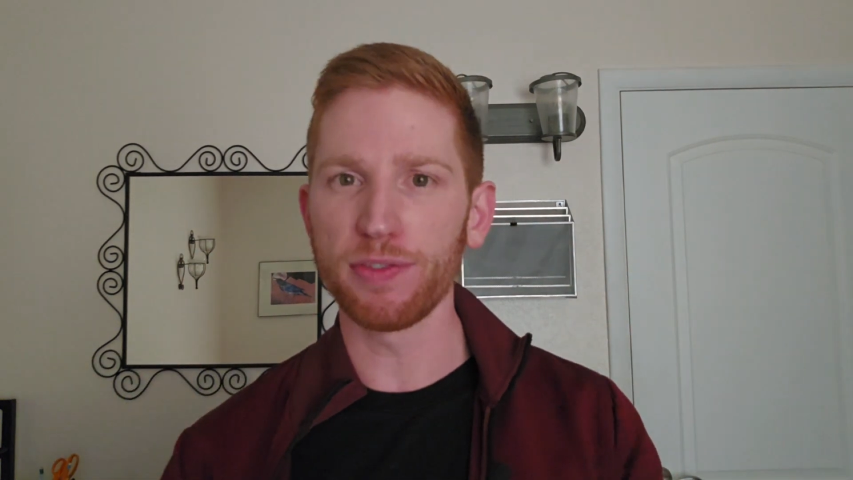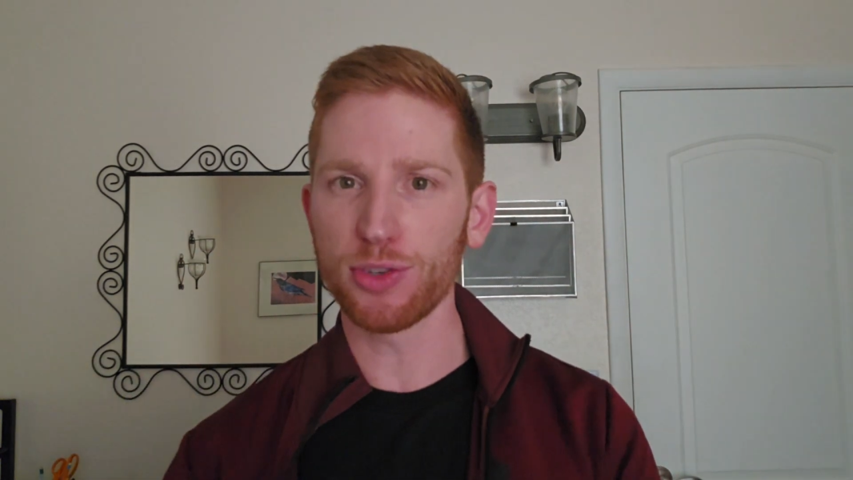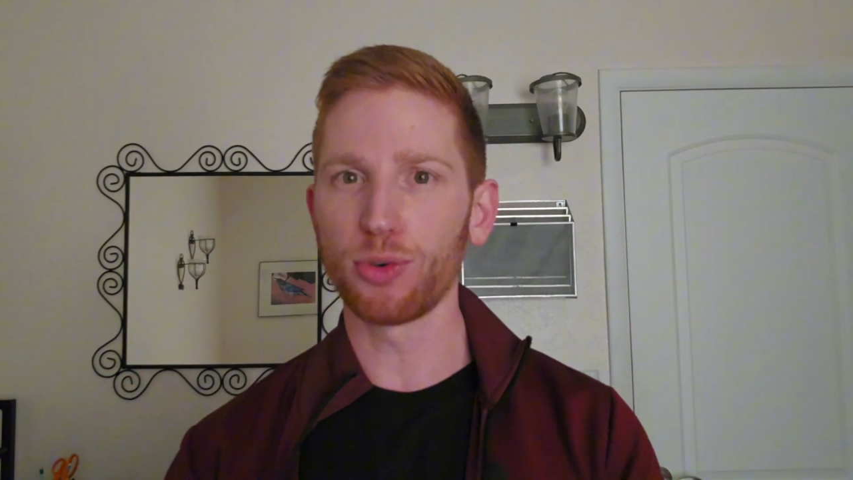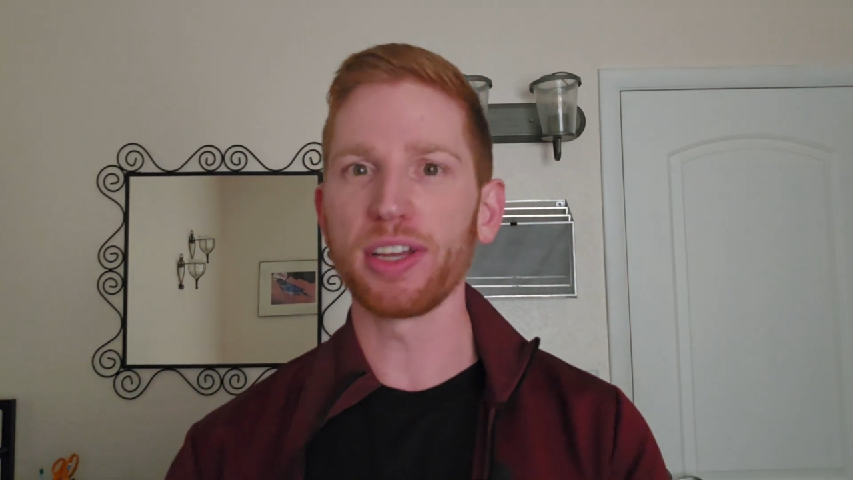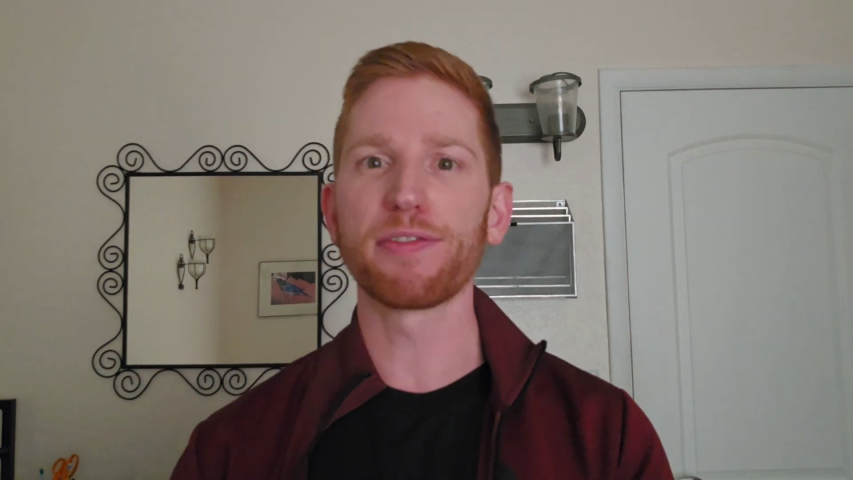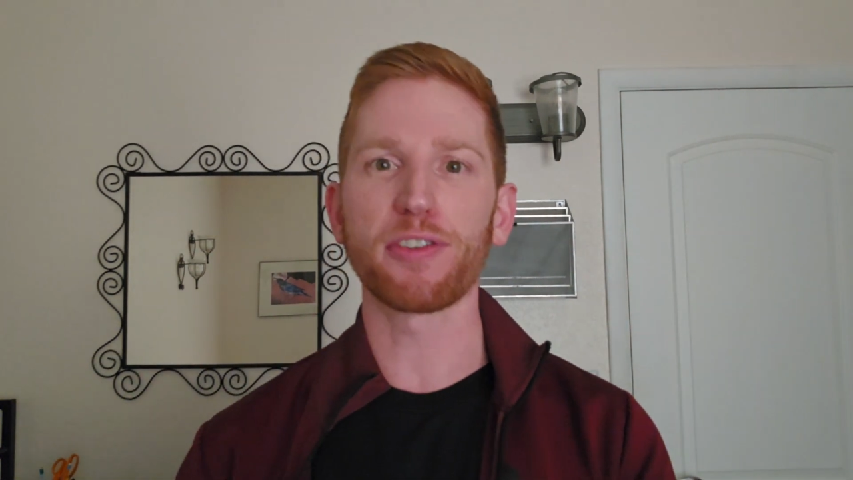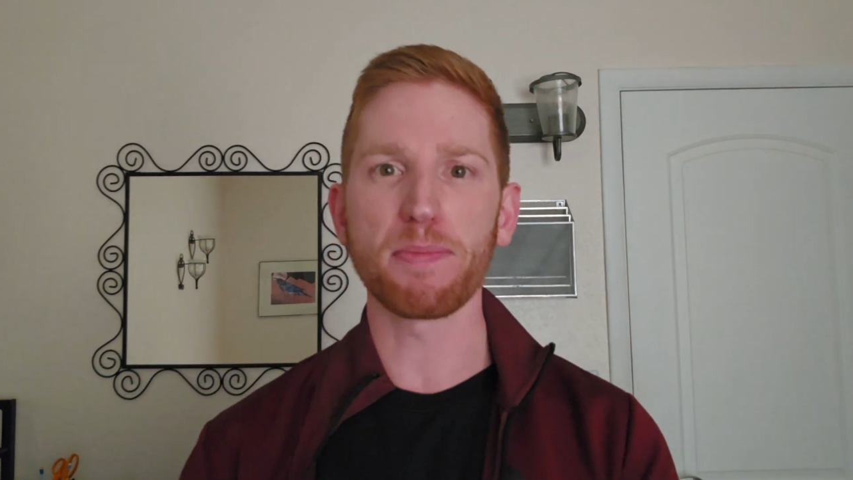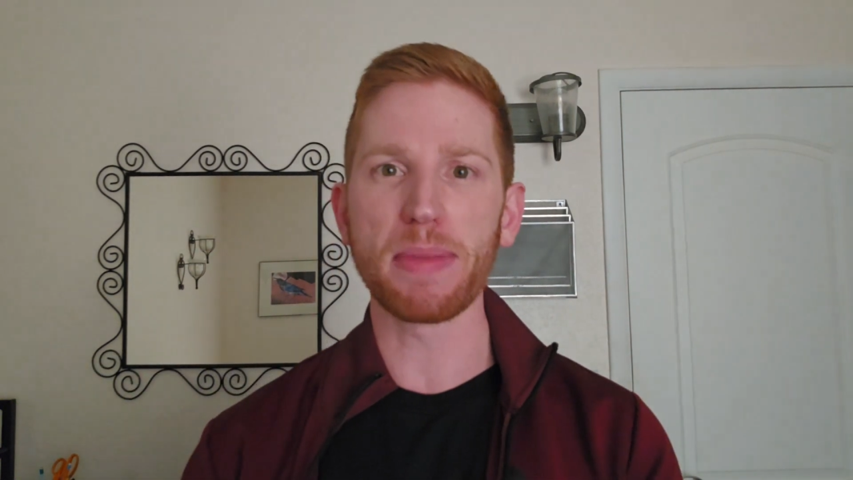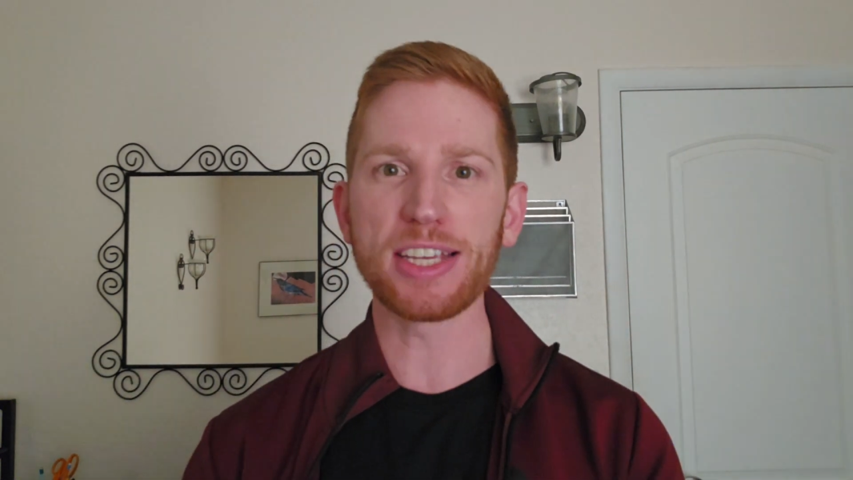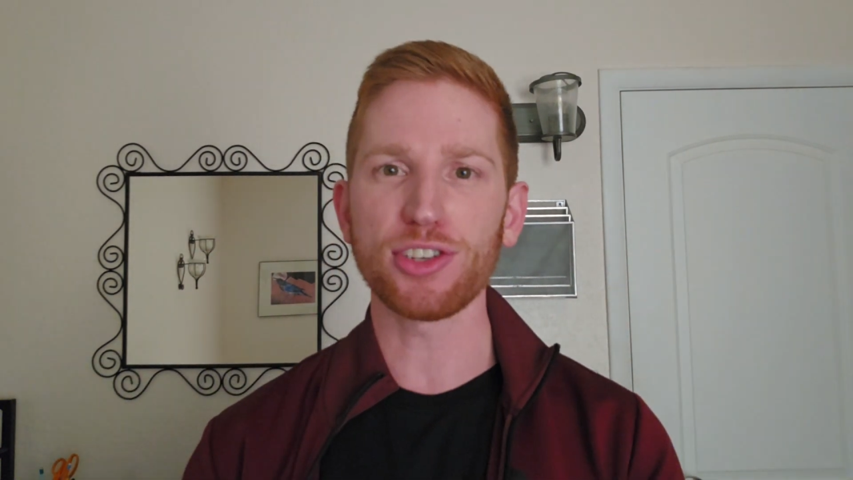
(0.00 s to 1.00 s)
visual
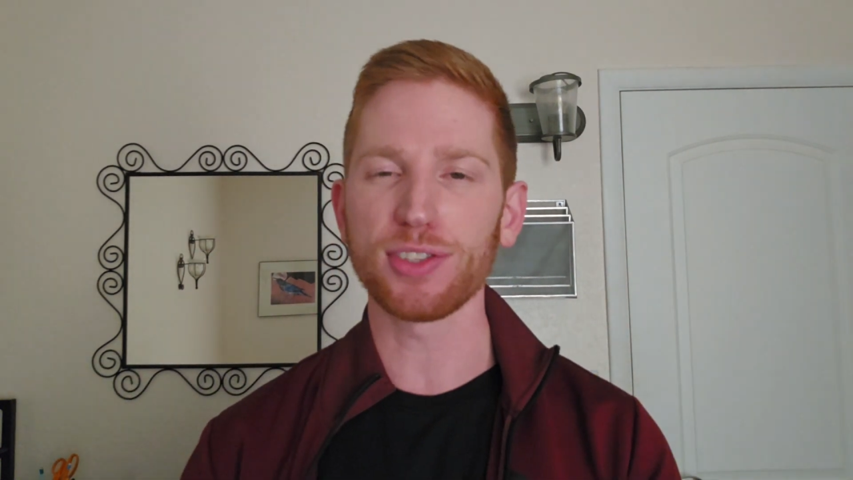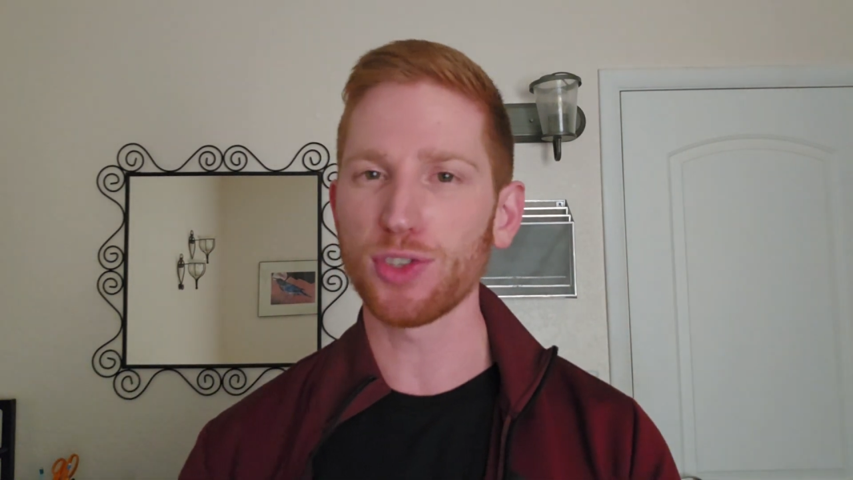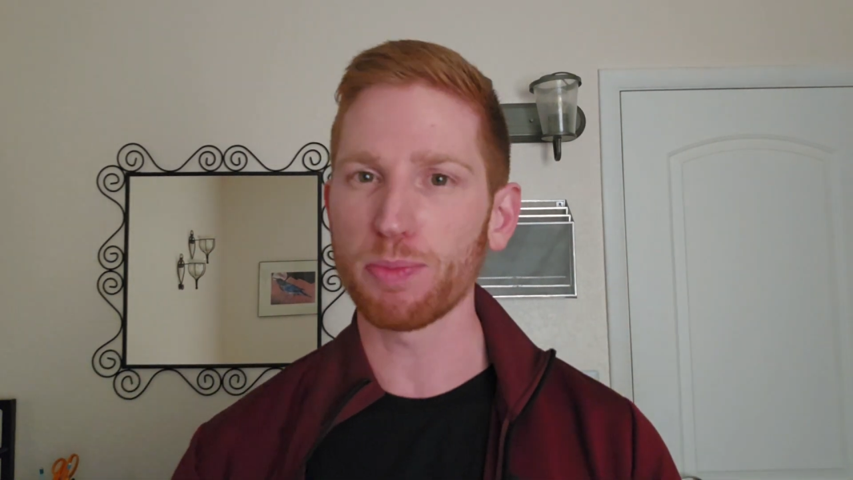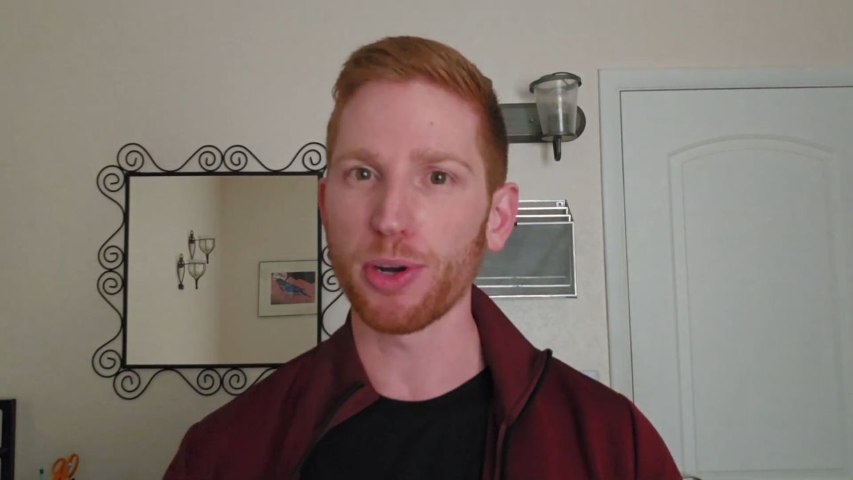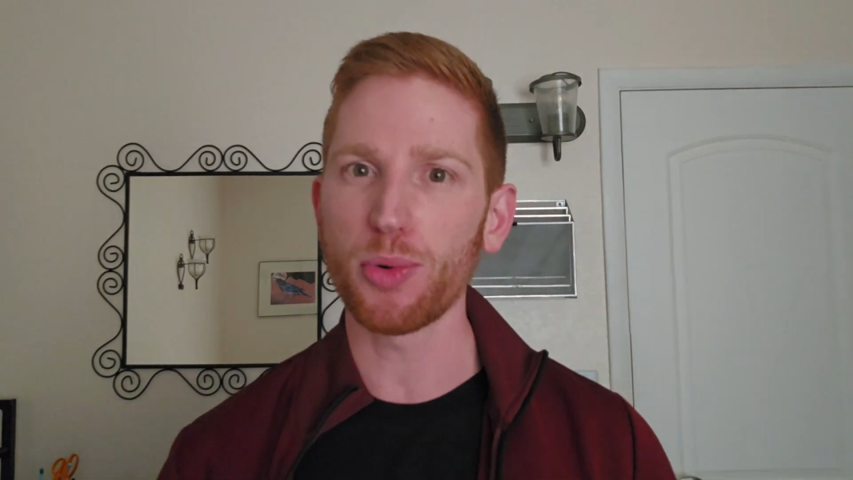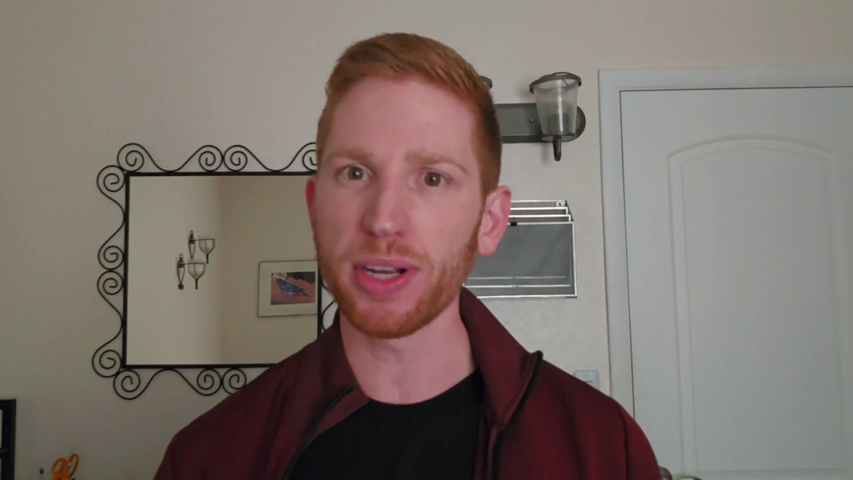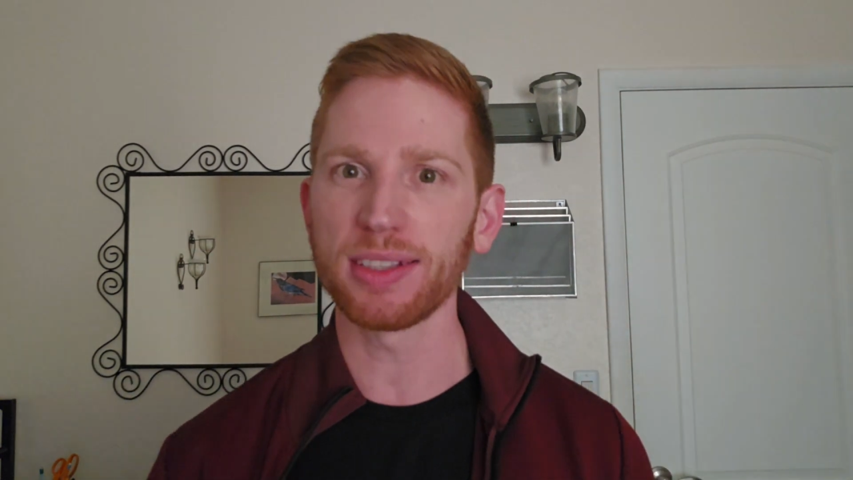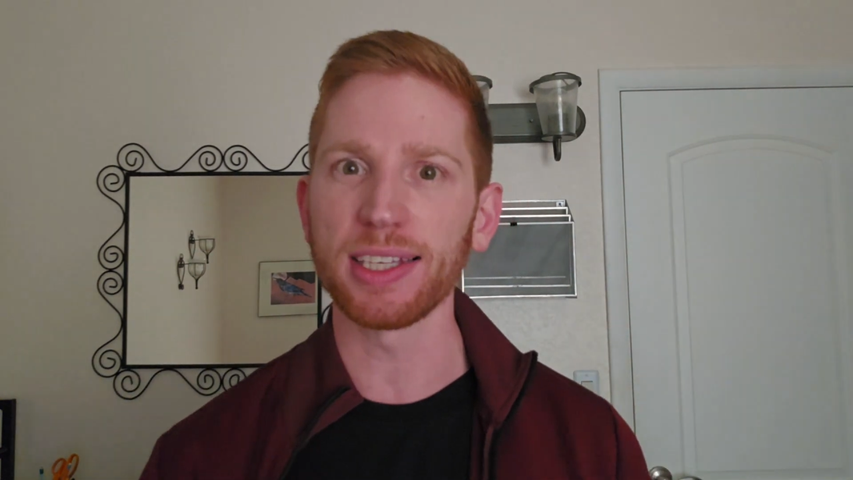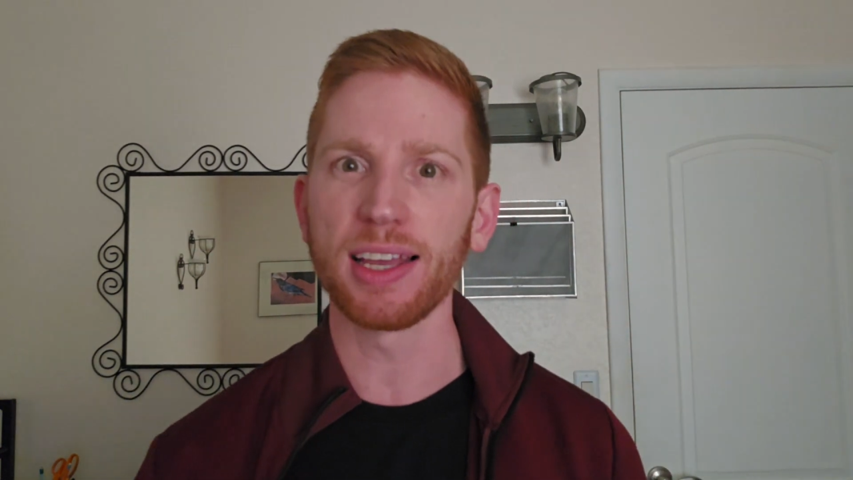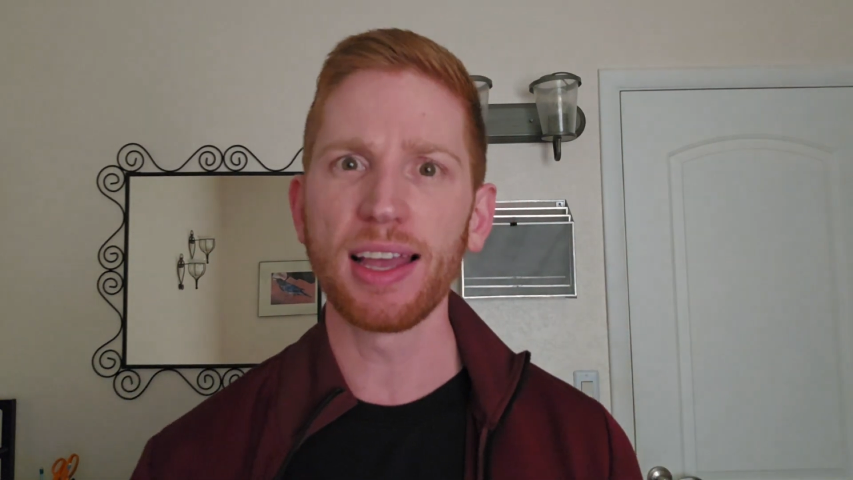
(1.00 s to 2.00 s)
information super
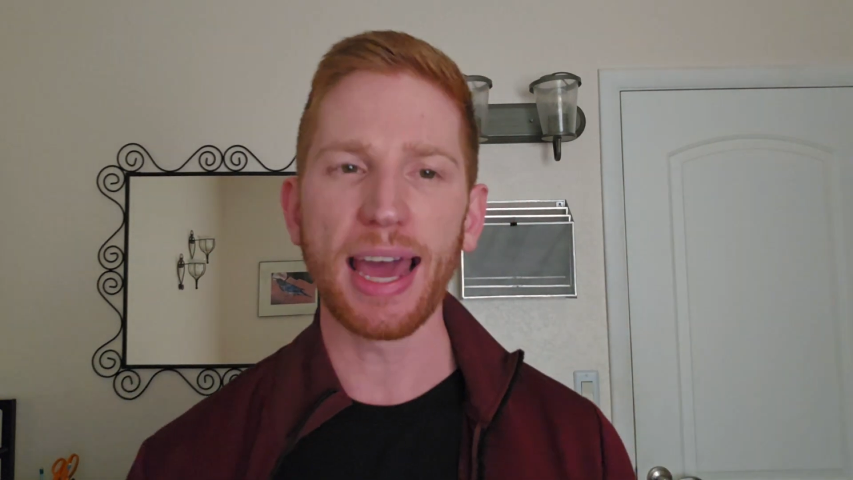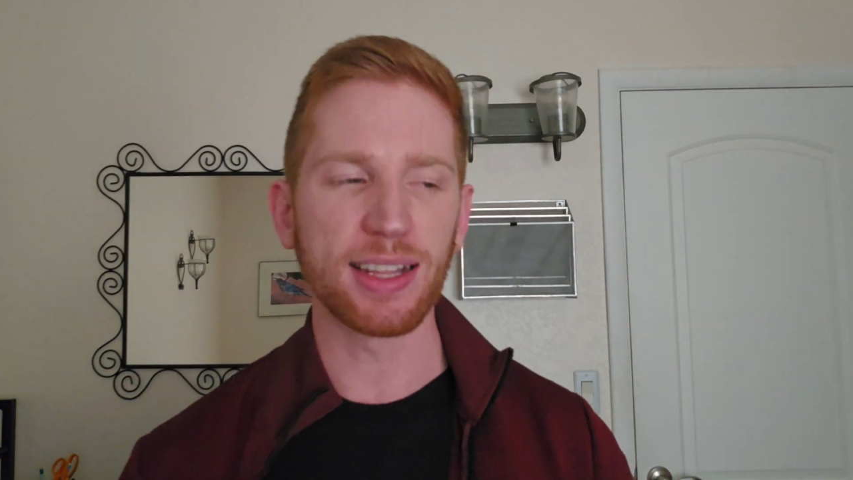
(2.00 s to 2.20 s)
quickly,